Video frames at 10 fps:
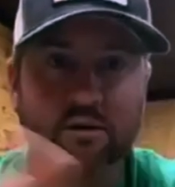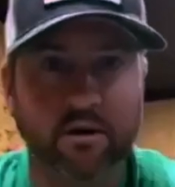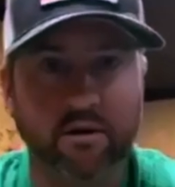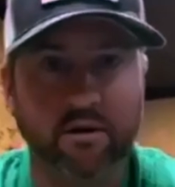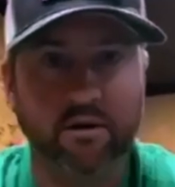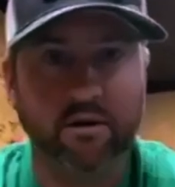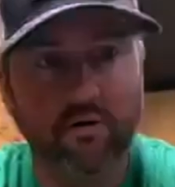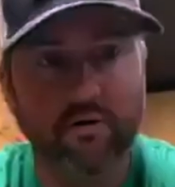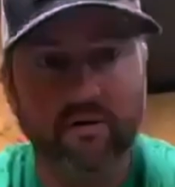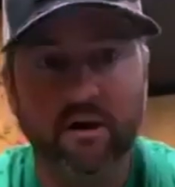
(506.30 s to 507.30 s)
so it creates
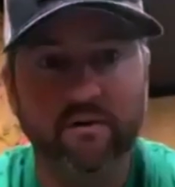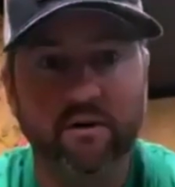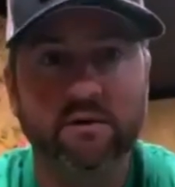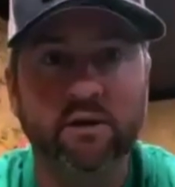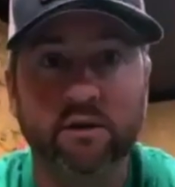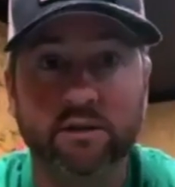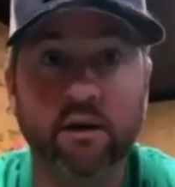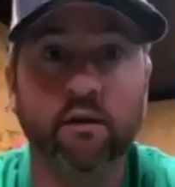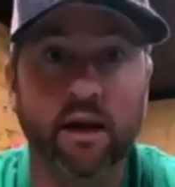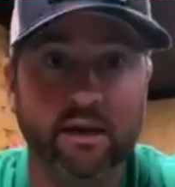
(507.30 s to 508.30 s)
more of a, of a, a
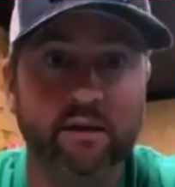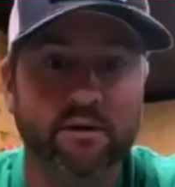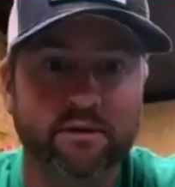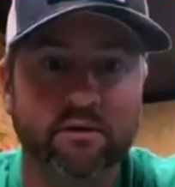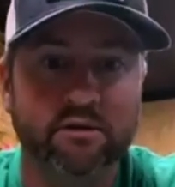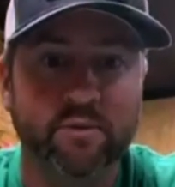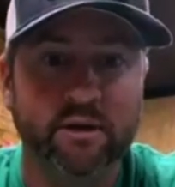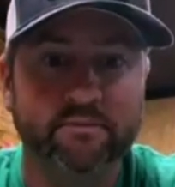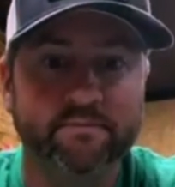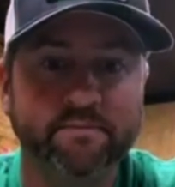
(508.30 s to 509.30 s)
tail-like image, so to
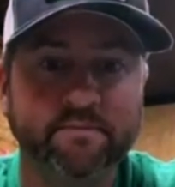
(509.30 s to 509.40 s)
speak.